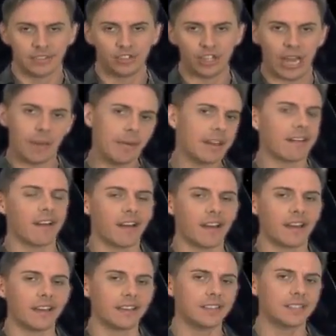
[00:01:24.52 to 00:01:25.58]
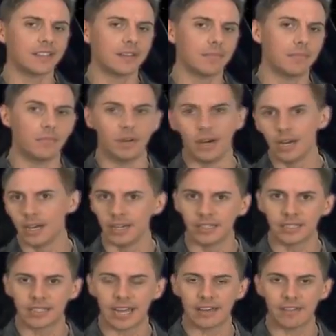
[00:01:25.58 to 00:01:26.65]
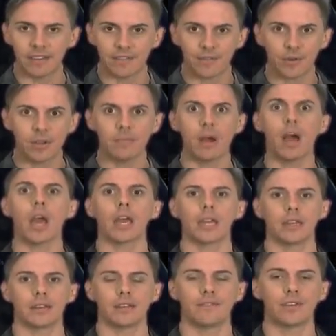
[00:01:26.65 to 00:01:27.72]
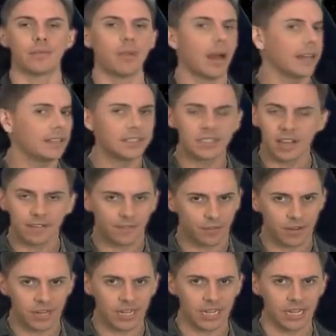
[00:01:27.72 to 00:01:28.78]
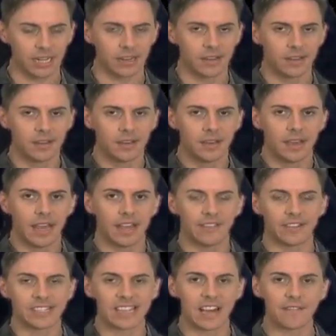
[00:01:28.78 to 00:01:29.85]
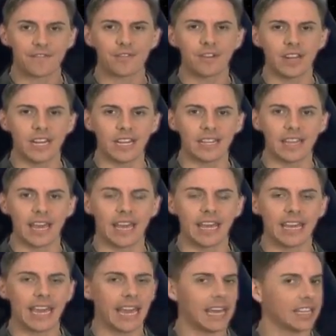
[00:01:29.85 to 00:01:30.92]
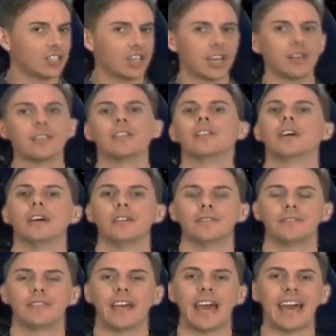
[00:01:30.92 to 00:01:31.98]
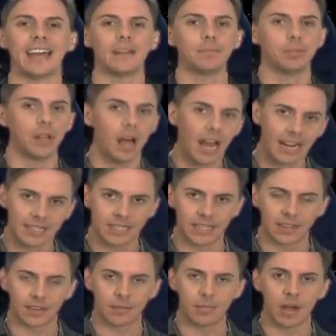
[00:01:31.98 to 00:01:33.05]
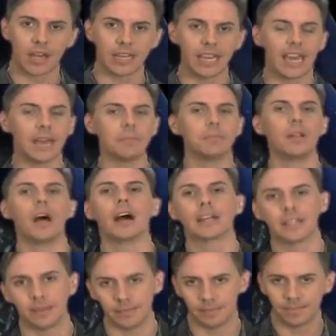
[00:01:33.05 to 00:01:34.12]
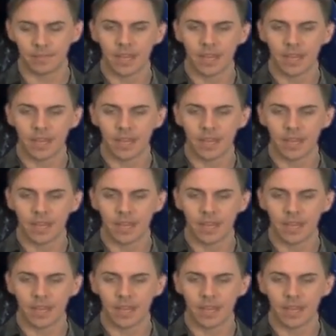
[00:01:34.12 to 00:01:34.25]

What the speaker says: Geminis must have a free mind. If their mind is not free, if it's not free, they can't channel the love. That blocks it. Their mind can block them.